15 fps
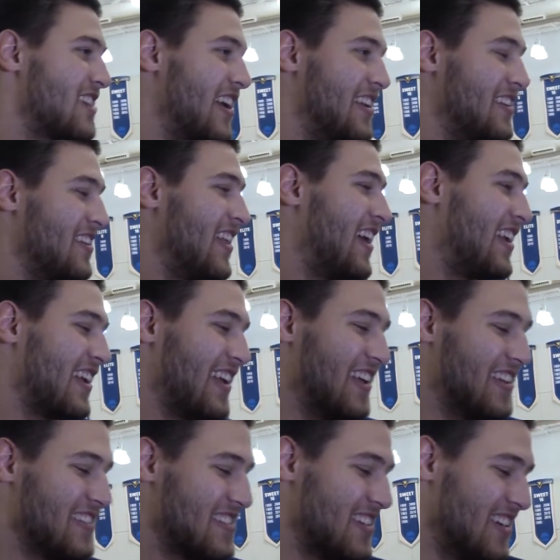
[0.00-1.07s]
Can't do that
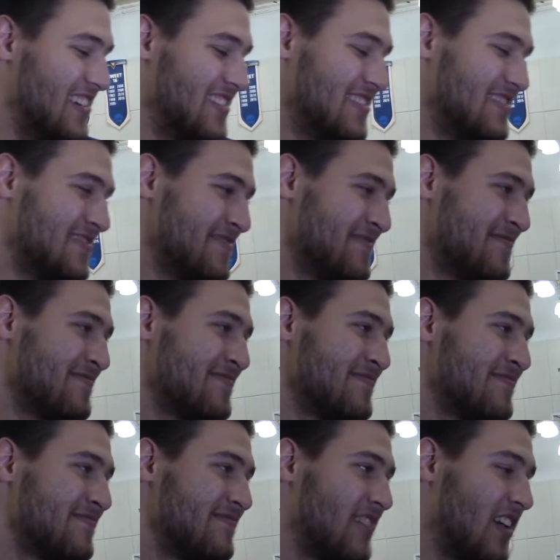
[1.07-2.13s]
again. So
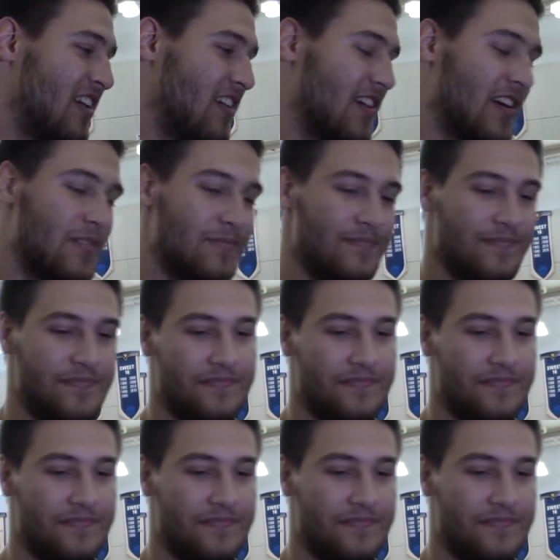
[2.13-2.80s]
that'll help.